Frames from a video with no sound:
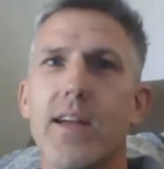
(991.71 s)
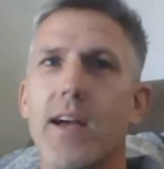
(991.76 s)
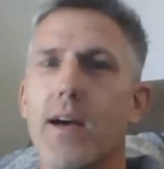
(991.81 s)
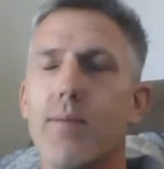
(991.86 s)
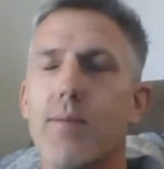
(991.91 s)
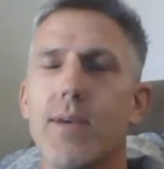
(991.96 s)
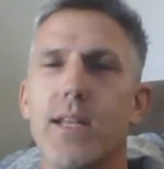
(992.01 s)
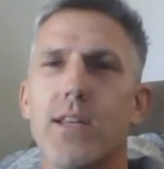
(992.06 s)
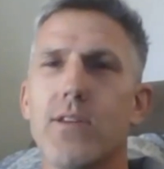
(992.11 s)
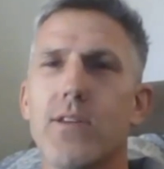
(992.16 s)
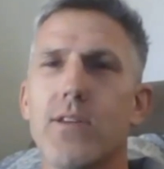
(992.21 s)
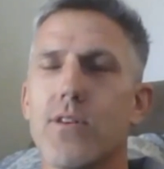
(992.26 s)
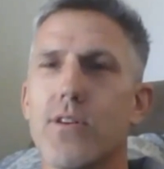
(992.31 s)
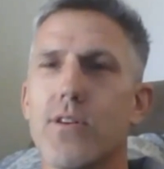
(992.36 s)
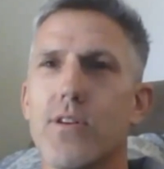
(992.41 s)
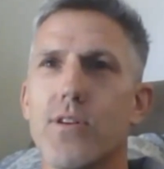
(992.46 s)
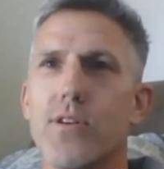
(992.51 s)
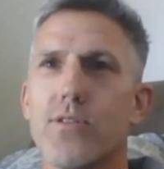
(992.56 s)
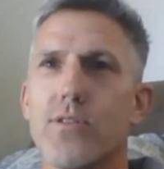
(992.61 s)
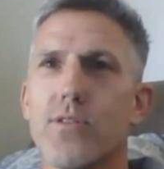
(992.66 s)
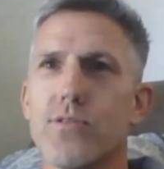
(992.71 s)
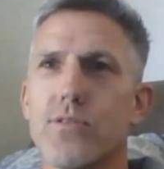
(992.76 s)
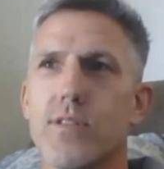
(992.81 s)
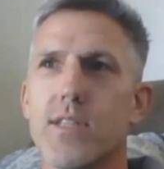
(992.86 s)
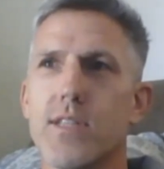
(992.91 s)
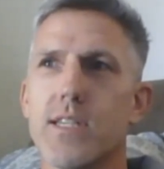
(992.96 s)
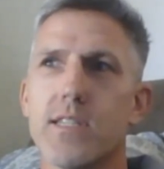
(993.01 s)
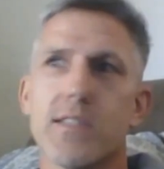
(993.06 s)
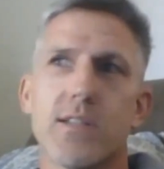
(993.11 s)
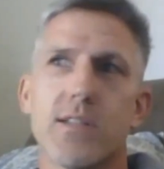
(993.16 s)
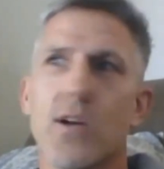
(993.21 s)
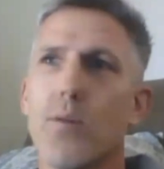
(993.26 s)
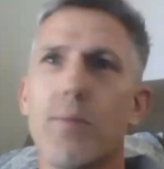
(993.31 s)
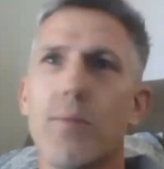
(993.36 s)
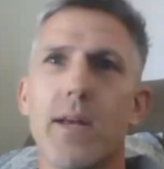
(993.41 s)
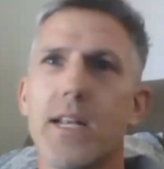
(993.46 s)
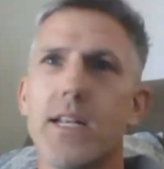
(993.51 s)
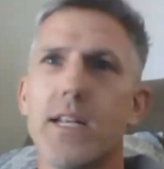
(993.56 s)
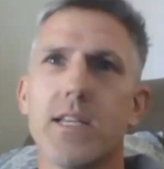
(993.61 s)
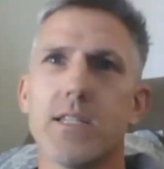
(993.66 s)
I mean, there's no
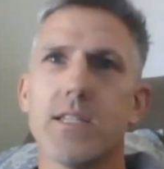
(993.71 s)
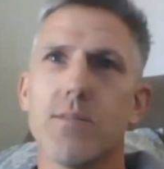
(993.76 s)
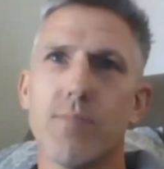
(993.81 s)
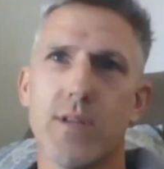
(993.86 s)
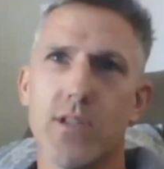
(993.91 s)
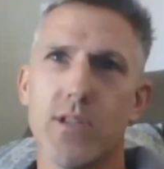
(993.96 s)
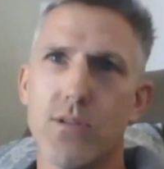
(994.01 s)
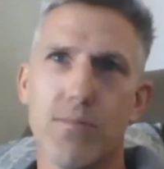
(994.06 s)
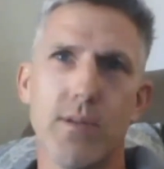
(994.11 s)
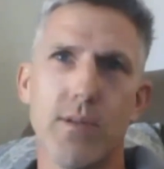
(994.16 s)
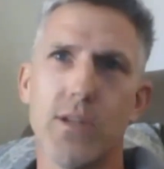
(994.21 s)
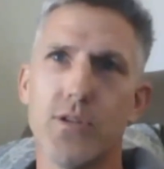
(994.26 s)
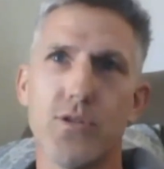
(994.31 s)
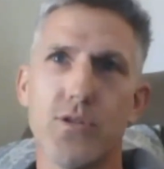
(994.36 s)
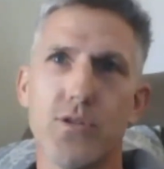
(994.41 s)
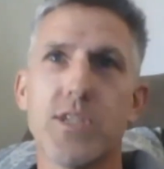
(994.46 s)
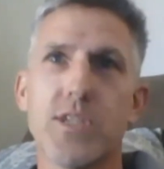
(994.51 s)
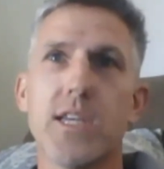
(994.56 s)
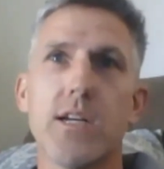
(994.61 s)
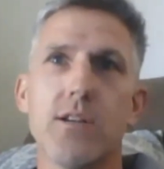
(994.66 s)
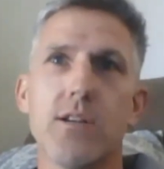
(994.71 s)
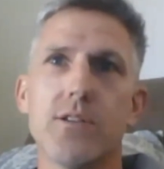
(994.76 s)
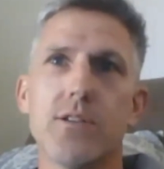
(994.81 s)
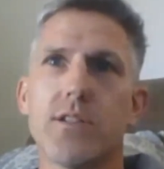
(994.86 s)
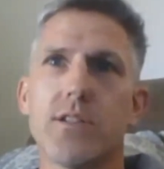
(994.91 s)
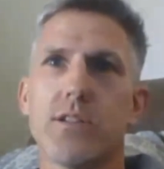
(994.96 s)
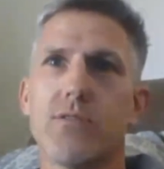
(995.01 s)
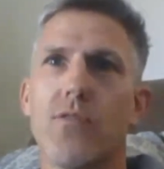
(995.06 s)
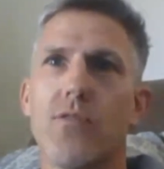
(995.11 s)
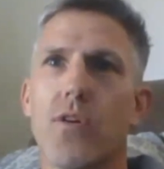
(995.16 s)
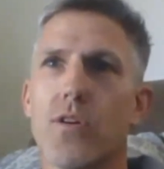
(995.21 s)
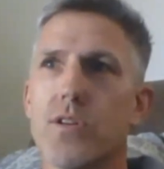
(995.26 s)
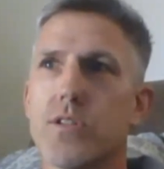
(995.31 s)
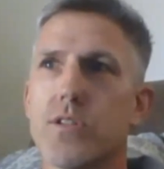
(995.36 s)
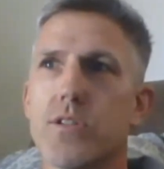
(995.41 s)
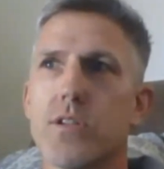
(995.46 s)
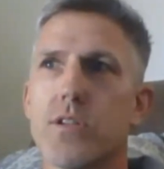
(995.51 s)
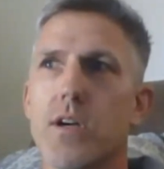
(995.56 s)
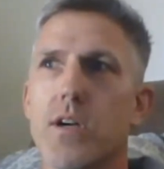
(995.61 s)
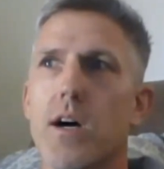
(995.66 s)
better discipline to build your skills as far
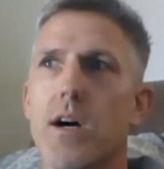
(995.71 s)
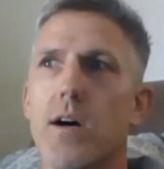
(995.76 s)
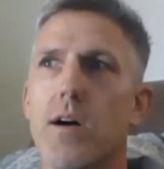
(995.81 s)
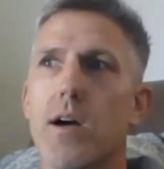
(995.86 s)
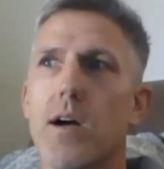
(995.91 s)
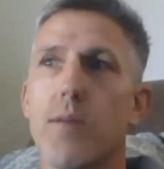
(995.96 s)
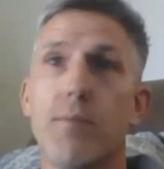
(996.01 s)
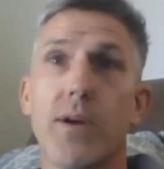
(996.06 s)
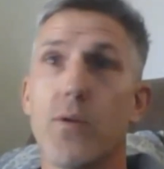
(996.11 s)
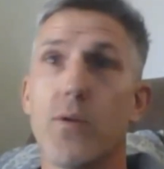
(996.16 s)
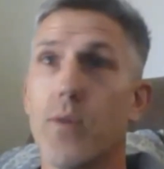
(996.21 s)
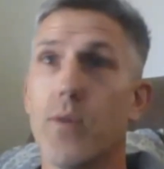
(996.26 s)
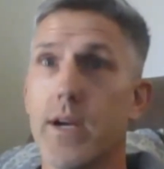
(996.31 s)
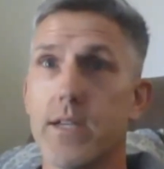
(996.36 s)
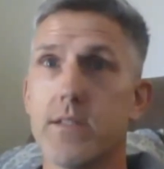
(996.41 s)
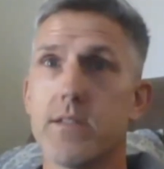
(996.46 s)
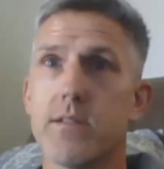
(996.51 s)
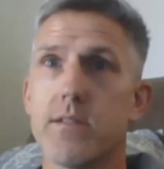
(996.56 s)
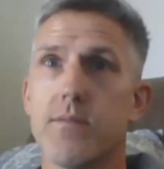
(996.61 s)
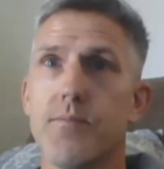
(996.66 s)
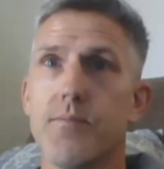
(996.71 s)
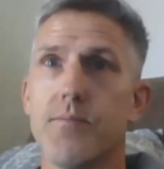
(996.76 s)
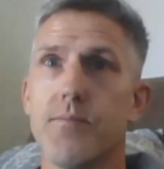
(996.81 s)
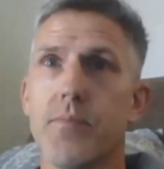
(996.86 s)
as big ways.